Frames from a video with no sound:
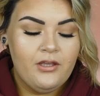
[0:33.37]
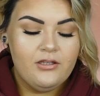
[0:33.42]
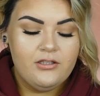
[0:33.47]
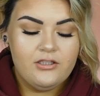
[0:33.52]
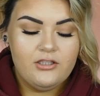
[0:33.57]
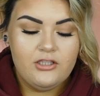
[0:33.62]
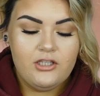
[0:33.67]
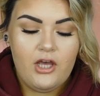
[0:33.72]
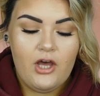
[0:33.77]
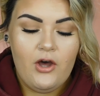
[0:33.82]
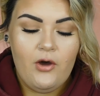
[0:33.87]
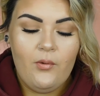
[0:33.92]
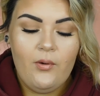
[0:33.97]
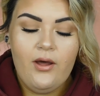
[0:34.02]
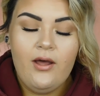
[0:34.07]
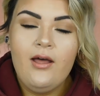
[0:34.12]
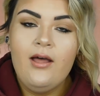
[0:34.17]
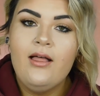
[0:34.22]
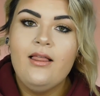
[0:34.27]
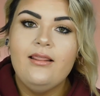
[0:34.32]
So,
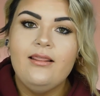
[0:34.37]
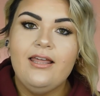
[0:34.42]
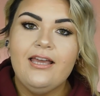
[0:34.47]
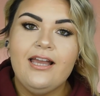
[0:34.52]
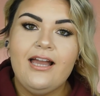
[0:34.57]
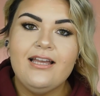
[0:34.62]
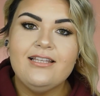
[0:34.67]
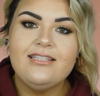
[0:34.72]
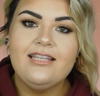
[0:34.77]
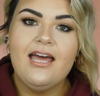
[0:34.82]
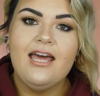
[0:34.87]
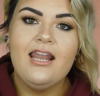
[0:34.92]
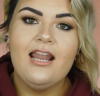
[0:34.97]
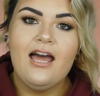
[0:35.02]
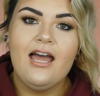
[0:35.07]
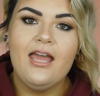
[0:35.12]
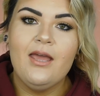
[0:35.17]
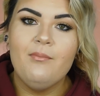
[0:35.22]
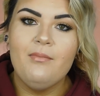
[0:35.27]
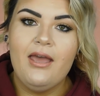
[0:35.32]
like I said,
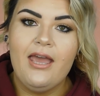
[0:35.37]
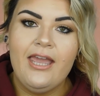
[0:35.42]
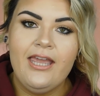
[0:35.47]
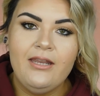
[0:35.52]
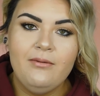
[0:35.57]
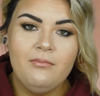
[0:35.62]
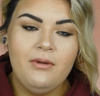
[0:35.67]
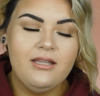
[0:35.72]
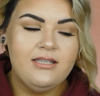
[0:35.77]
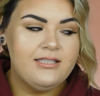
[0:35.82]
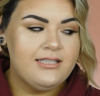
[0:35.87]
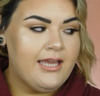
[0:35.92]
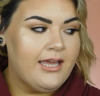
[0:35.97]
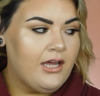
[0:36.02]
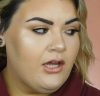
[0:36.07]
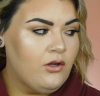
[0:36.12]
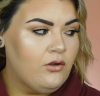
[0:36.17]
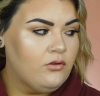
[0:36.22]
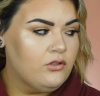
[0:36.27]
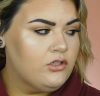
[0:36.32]
I am eight months
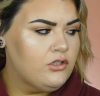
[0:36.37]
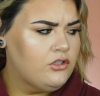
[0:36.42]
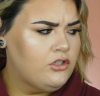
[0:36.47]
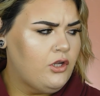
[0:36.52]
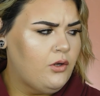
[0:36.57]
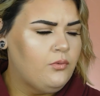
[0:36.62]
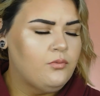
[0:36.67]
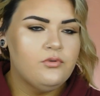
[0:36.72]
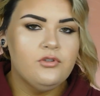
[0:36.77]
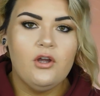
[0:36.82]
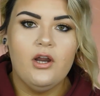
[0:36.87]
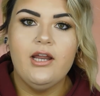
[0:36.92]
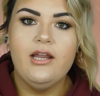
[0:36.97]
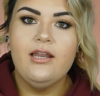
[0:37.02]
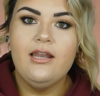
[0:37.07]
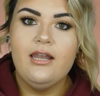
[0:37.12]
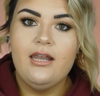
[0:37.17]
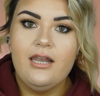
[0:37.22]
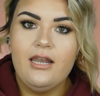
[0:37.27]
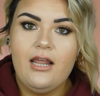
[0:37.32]
out, no, sorry,
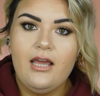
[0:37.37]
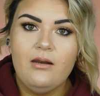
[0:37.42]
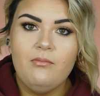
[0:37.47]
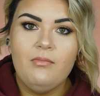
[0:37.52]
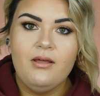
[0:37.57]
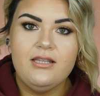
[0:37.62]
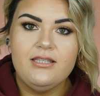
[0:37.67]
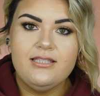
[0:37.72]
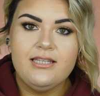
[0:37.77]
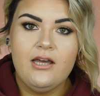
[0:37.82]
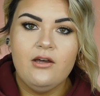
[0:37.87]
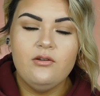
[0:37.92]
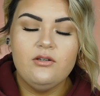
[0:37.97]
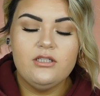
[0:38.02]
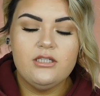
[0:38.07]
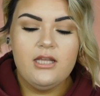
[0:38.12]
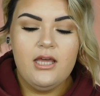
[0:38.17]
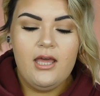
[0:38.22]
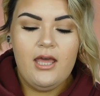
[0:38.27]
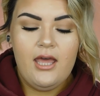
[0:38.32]
nine months
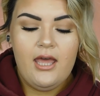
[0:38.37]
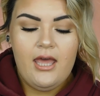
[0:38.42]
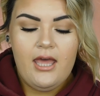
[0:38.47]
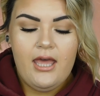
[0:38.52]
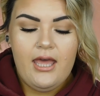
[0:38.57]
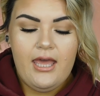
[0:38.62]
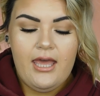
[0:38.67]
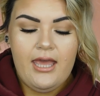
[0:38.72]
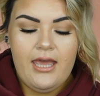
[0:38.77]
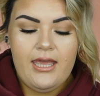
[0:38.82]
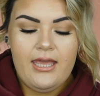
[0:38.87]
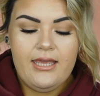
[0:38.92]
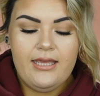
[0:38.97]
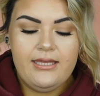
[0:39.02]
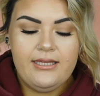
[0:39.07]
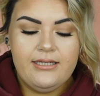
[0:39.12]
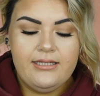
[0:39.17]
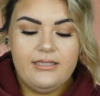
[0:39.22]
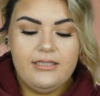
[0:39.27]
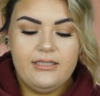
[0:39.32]
out,
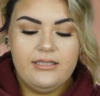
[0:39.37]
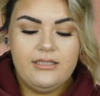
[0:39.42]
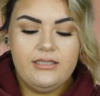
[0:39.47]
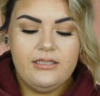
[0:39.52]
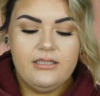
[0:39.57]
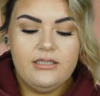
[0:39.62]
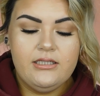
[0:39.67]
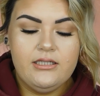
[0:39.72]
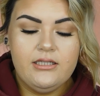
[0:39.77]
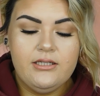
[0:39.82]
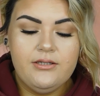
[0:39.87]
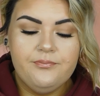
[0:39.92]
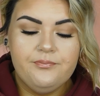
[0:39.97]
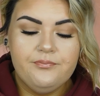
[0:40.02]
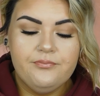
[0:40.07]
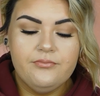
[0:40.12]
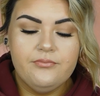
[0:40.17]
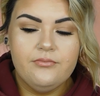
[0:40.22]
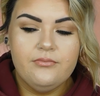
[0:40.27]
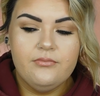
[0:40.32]
and
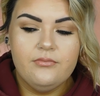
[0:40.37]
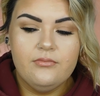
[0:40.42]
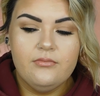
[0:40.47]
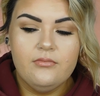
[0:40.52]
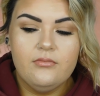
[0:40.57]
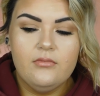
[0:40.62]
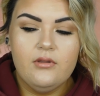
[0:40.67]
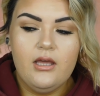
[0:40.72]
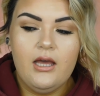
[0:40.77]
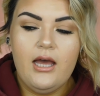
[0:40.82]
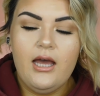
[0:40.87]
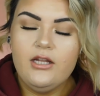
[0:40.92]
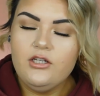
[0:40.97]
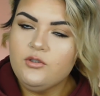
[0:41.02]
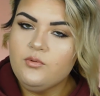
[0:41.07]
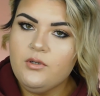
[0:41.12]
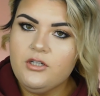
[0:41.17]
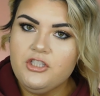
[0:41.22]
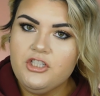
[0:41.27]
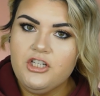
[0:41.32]
I
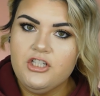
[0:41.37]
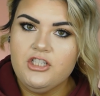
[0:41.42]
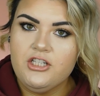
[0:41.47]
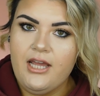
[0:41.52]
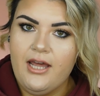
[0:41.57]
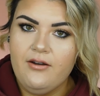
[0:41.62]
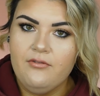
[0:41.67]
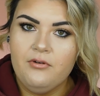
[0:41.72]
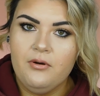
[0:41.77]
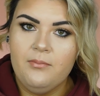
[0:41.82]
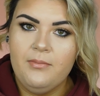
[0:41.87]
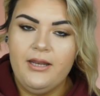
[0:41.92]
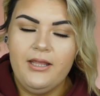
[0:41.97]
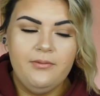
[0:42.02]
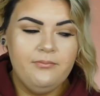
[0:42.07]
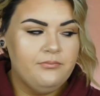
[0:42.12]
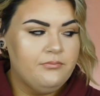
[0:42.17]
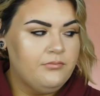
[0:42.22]
just want to chit-chat for a minute,